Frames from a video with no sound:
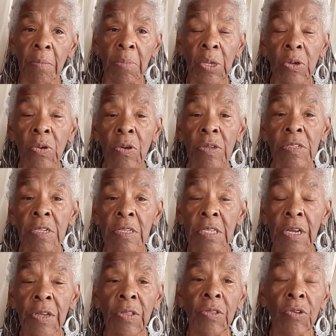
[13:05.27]
Because to
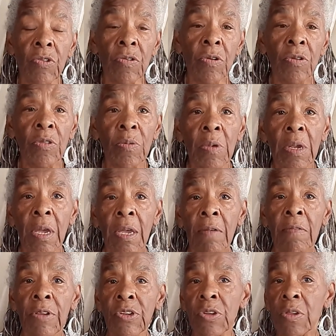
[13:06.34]
tell you the truth, when I
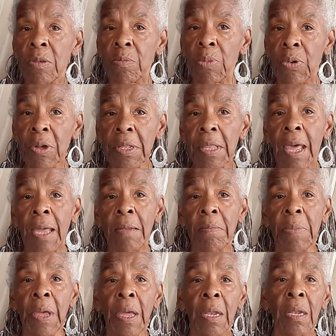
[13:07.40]
originally bought that
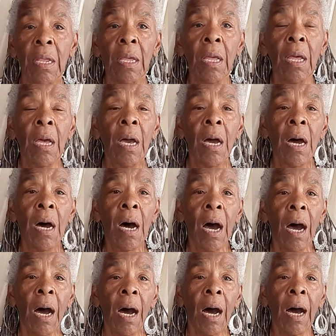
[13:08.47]
bed,
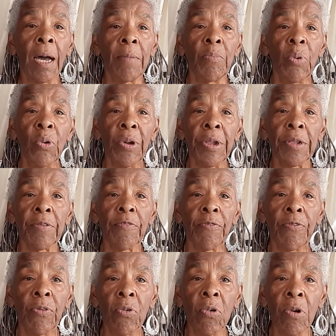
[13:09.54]
I bought it
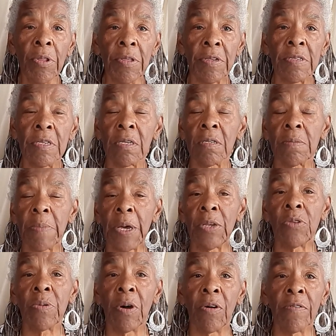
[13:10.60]
for the
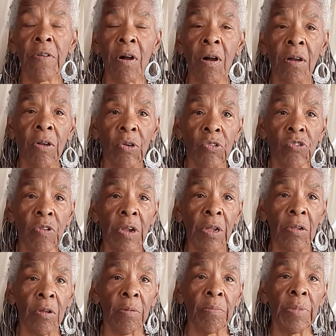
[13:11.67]
6x12 cargo
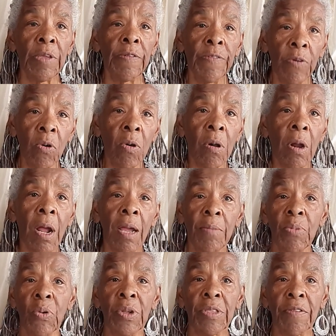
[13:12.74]
trailer before I
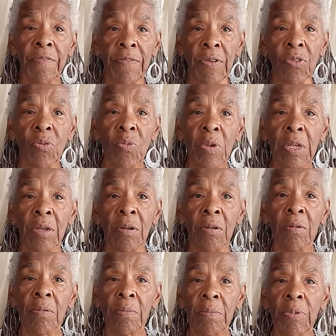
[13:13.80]
bought the fifth wheel,
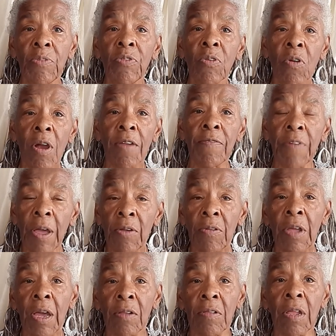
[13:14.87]
before I found
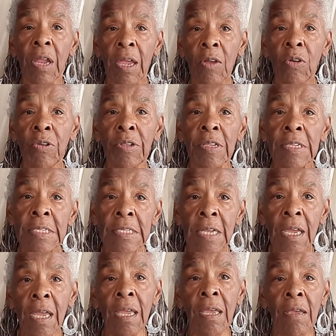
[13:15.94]
out that I couldn't
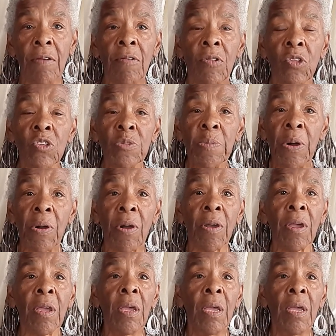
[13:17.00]
stay here in this park